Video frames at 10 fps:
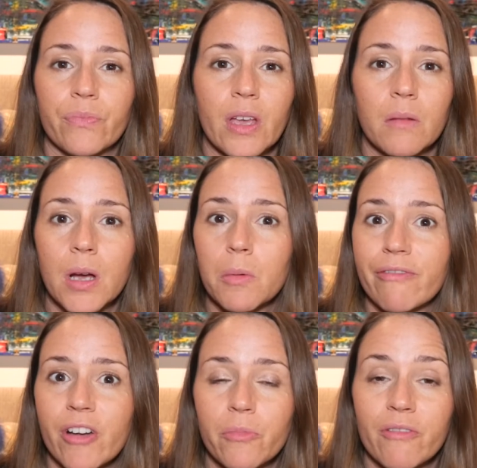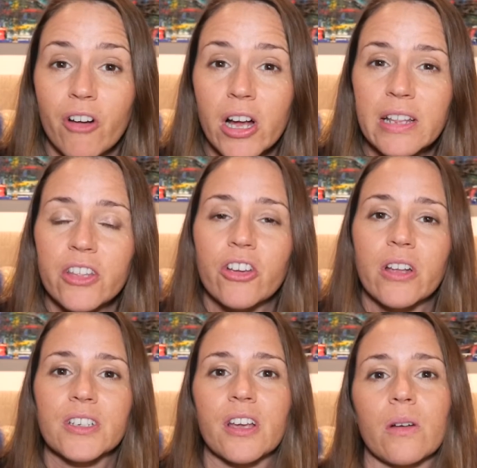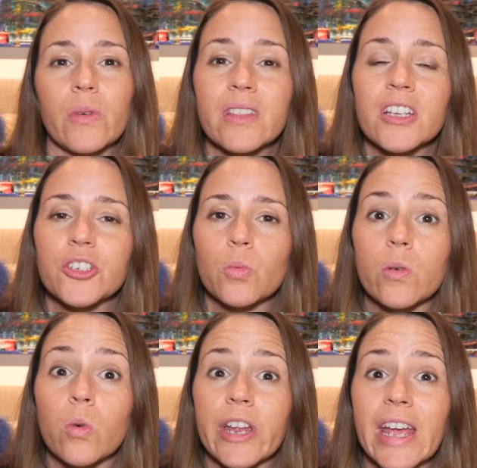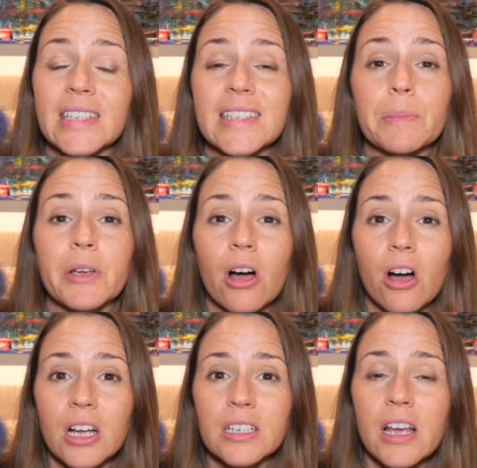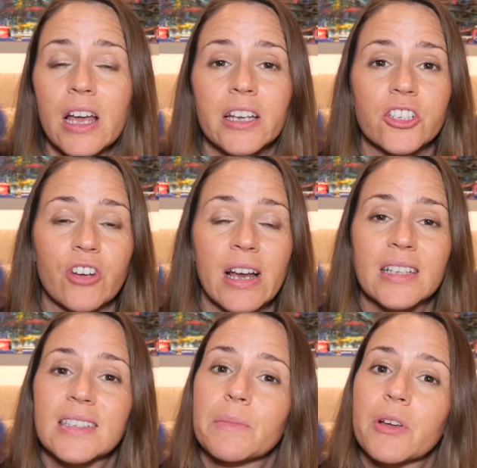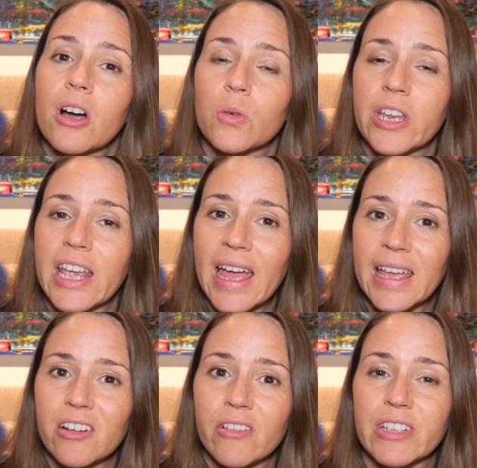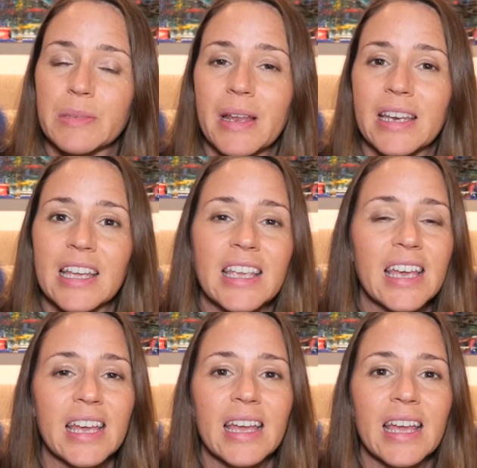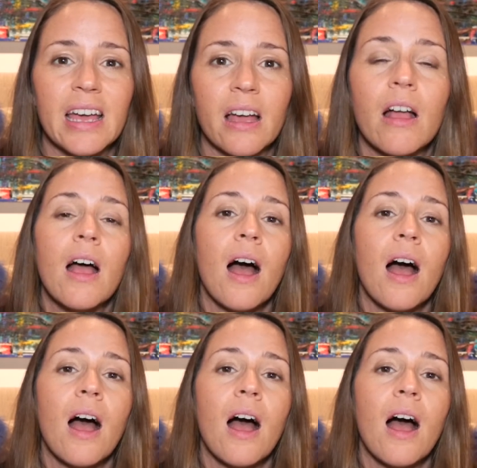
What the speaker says: mobile phone provider that you're going to go with, because you will want to get a SIM card, an Australian SIM card when you get here if you're spending a year here.